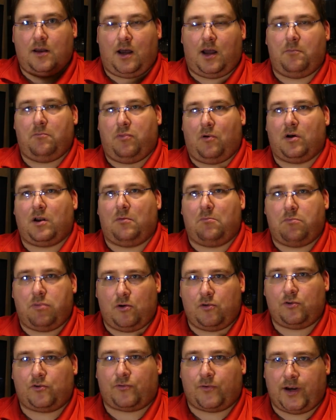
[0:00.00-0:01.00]
I bought a
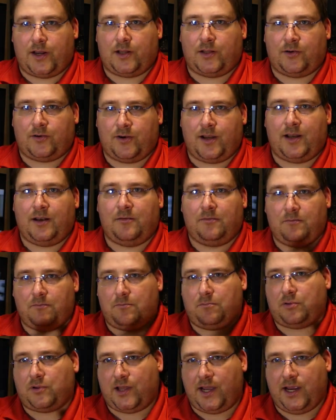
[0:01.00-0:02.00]
boat trailer and
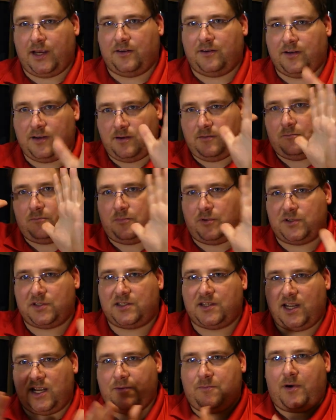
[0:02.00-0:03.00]
planked it and put
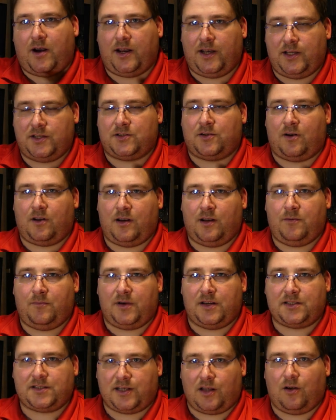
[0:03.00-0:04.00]
stake bodies on it
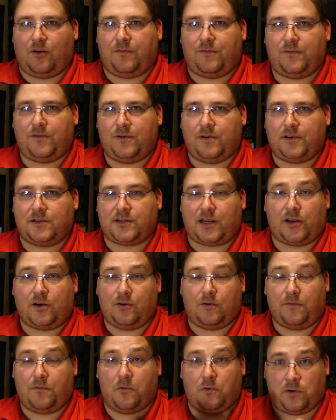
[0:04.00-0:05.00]
myself because I
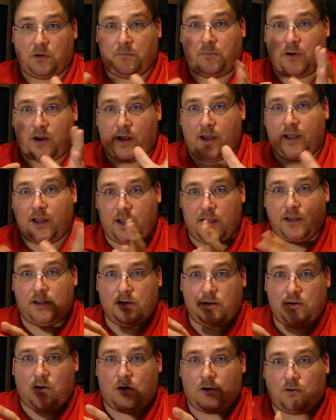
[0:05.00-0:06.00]
couldn't afford to buy a
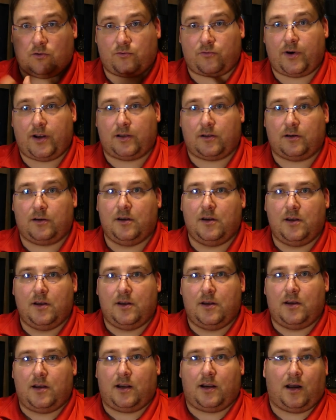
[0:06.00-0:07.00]
cargo trailer.
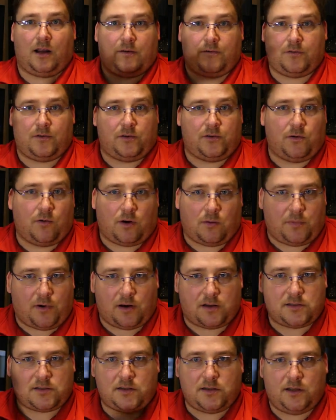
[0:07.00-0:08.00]
I got it for 200
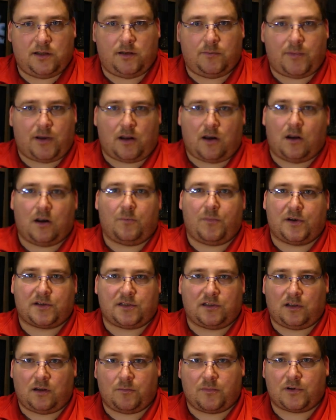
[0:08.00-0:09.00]
bucks and about 100 bucks
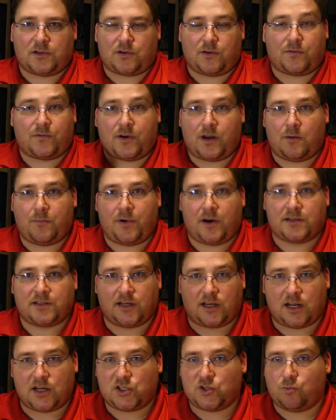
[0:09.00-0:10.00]
in lumber, so 300 bucks.
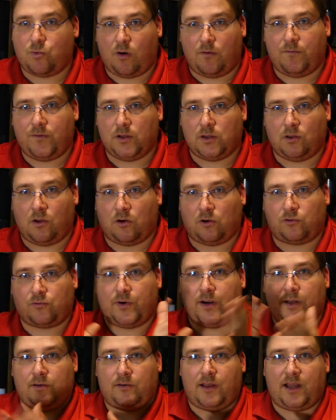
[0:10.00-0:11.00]
I got a 12 foot long
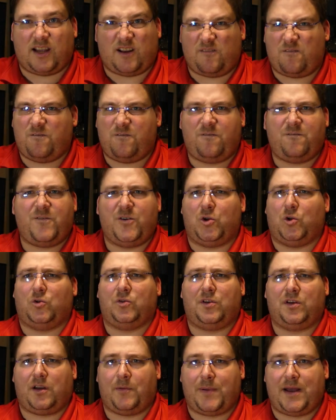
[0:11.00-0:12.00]
trailer that I can field
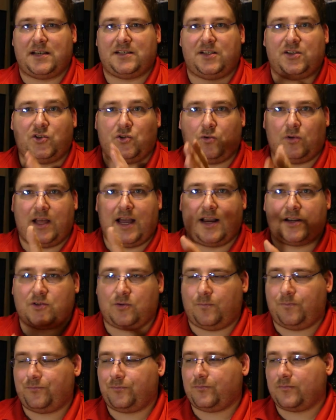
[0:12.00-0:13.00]
to capacity dual
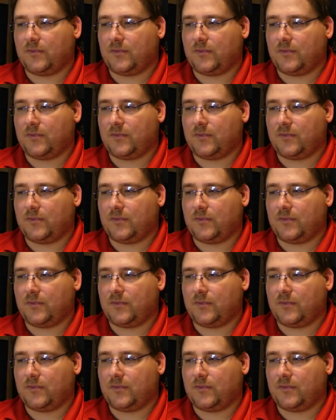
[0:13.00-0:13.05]
axle.